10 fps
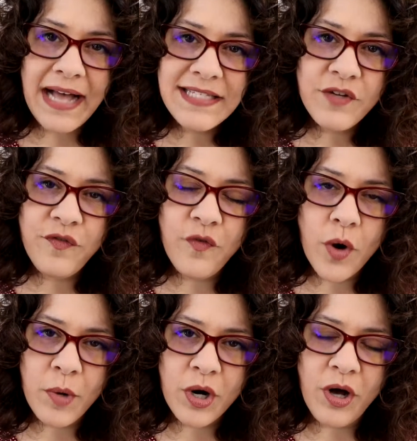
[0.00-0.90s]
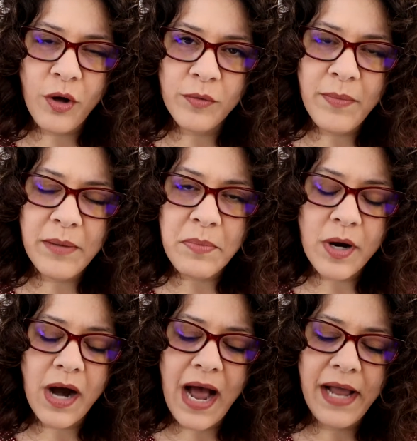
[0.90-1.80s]
As a former cult
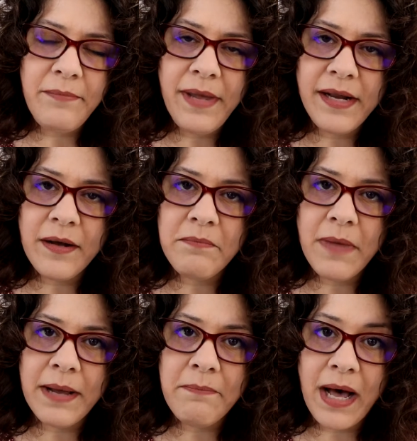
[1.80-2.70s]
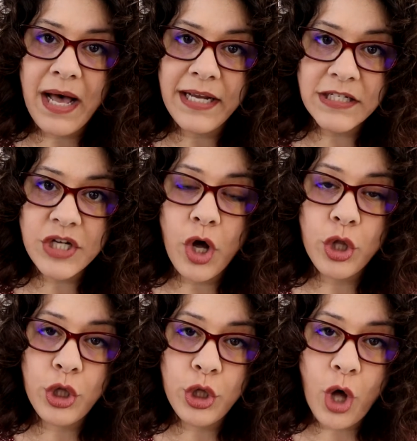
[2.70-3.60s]
member, I made up my mind a
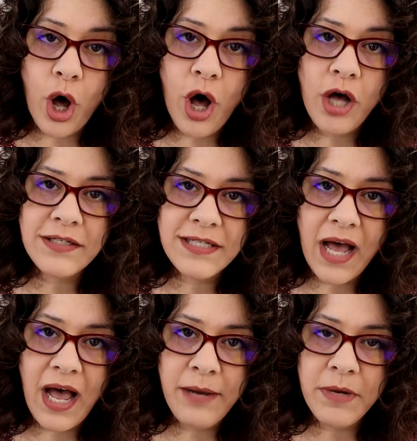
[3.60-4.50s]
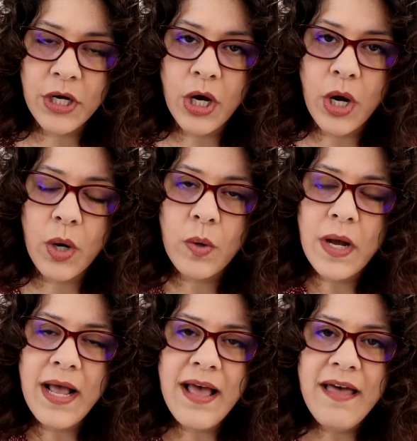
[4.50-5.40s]
long time
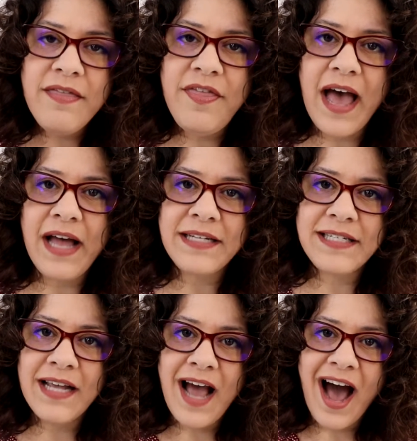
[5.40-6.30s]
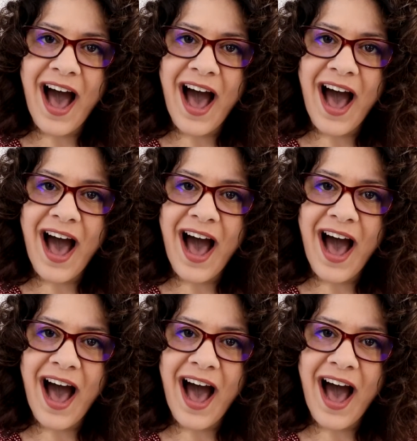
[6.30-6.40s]
ago that